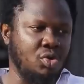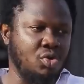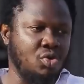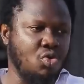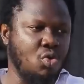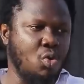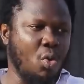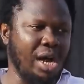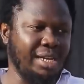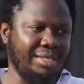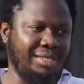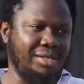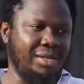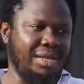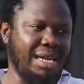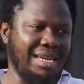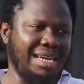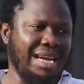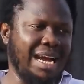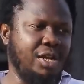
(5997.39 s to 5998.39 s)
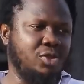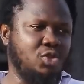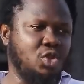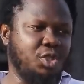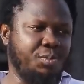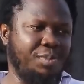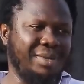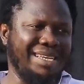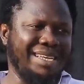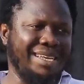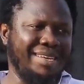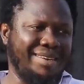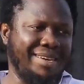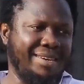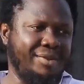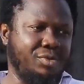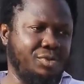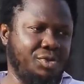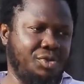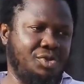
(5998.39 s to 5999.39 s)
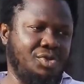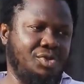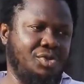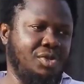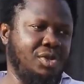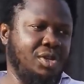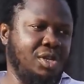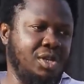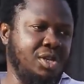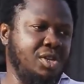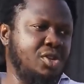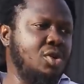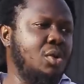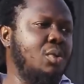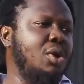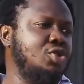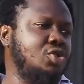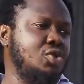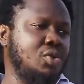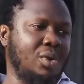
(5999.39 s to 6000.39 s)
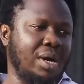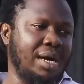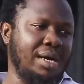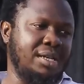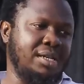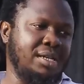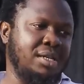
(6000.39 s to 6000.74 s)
who are still learning how to speak in riddles. You know what you are?